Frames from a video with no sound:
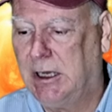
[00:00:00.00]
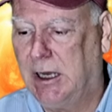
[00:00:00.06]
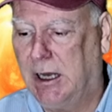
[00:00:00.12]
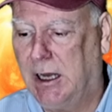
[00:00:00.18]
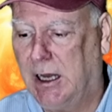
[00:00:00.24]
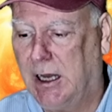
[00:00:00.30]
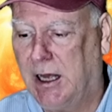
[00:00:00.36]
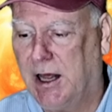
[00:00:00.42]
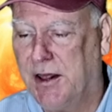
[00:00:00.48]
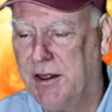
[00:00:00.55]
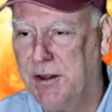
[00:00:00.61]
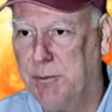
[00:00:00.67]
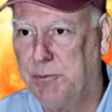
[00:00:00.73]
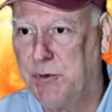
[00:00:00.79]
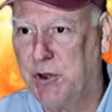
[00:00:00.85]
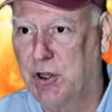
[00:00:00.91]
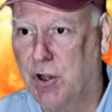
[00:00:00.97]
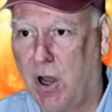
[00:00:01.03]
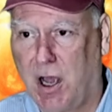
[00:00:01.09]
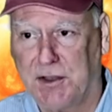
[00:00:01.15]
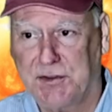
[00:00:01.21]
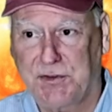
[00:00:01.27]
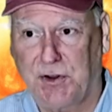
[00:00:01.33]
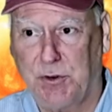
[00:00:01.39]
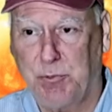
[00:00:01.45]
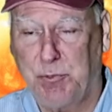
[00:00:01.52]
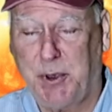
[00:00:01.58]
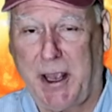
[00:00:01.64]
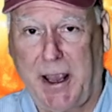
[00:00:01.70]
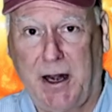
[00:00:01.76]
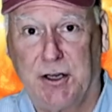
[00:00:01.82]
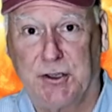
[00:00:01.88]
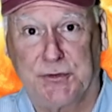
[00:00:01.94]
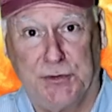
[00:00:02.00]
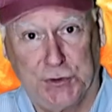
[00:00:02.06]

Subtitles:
The cost of the panels,